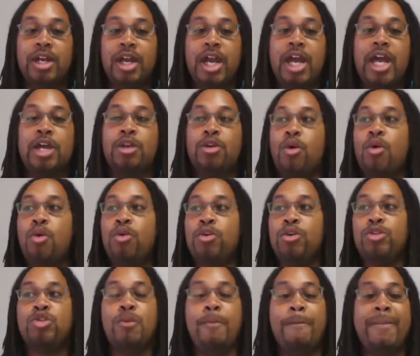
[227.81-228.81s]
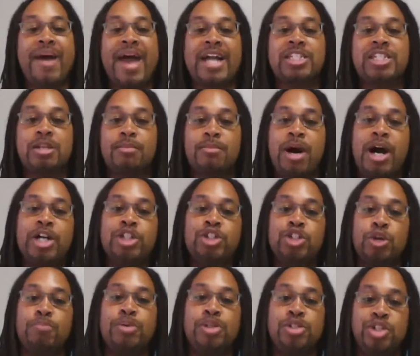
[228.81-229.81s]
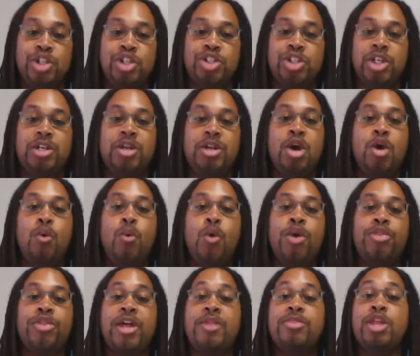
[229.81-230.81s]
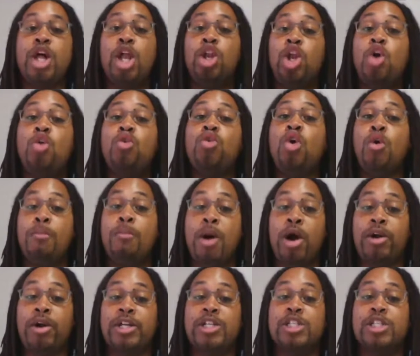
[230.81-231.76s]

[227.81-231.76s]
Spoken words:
in order to maximize your position within the local market,